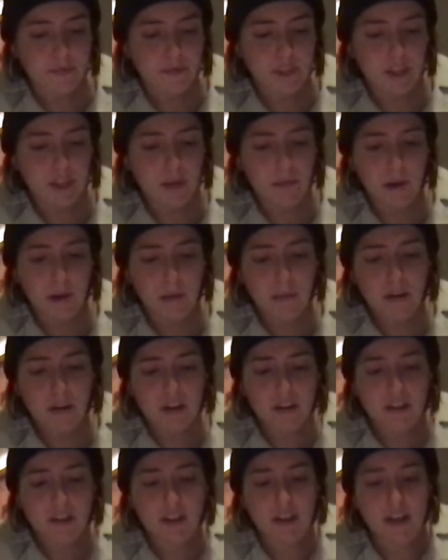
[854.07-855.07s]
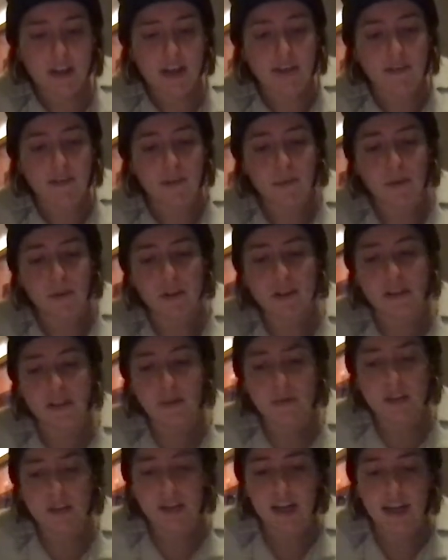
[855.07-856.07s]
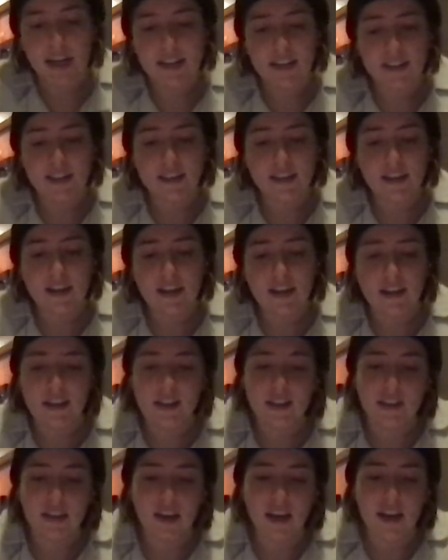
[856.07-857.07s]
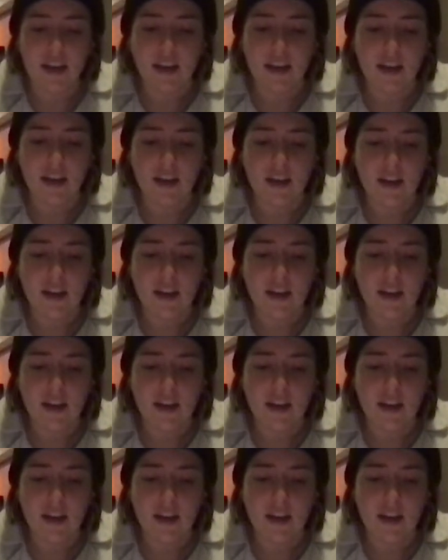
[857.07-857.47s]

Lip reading: My mother said every persimmon has a sun inside,